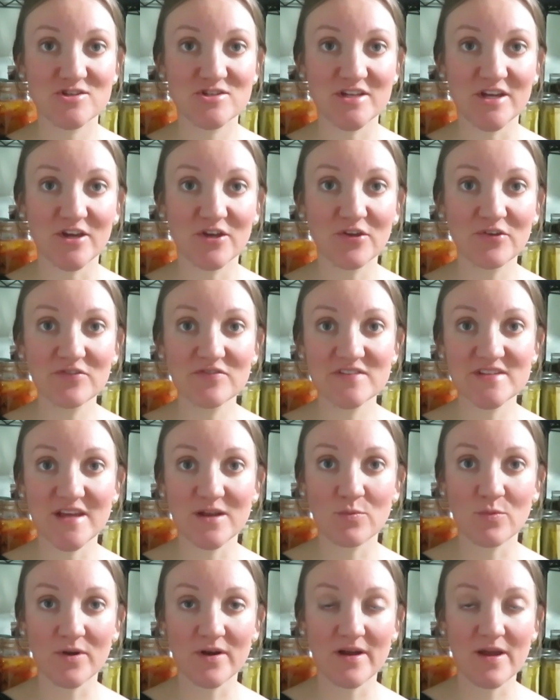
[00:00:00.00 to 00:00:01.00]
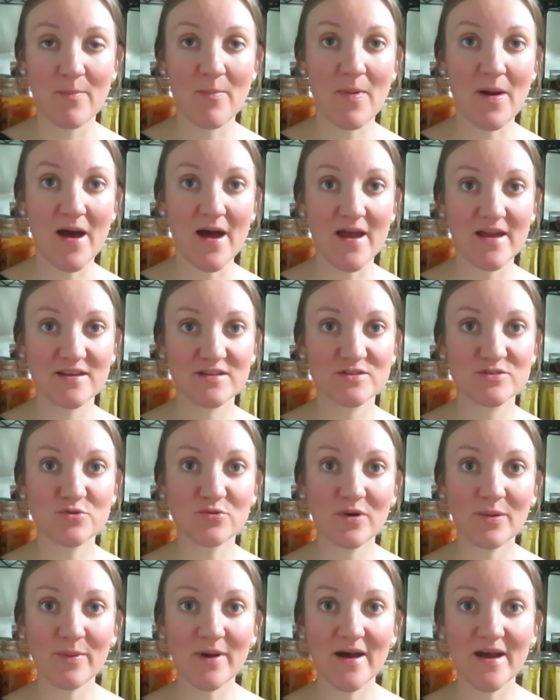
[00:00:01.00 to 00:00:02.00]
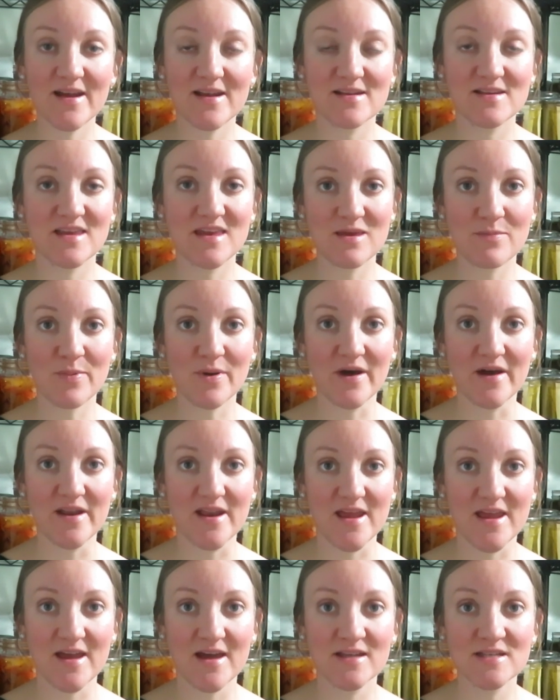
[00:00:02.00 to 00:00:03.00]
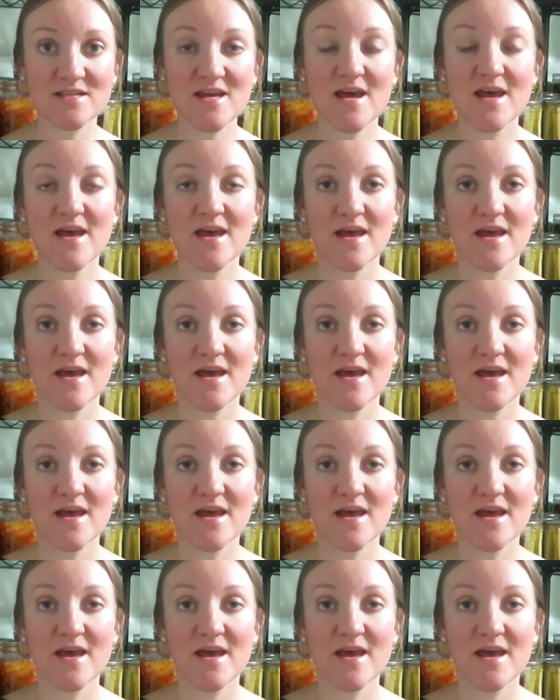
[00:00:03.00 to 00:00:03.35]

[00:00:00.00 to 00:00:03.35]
shelves and what I buy store-bought and keep on hand.